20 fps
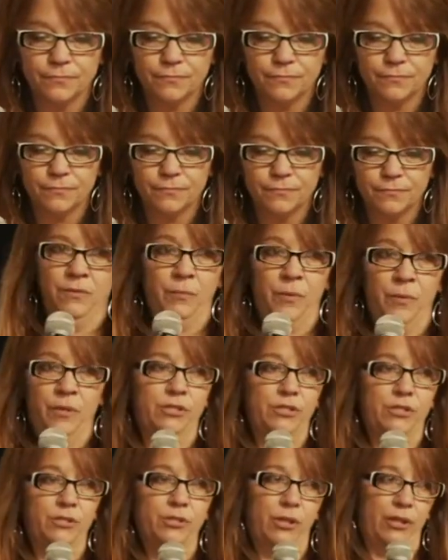out of the
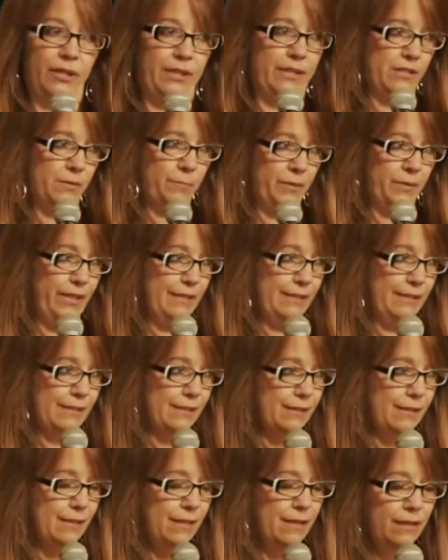most darkest
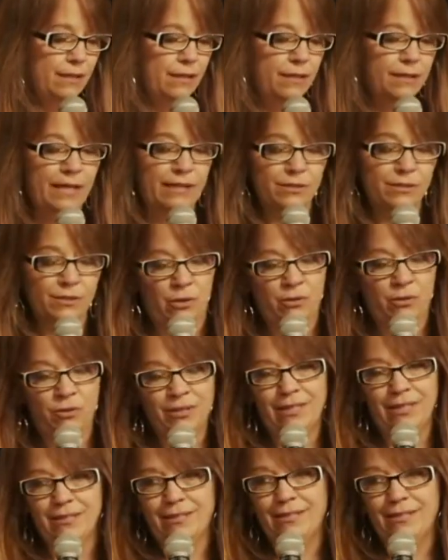place. That song that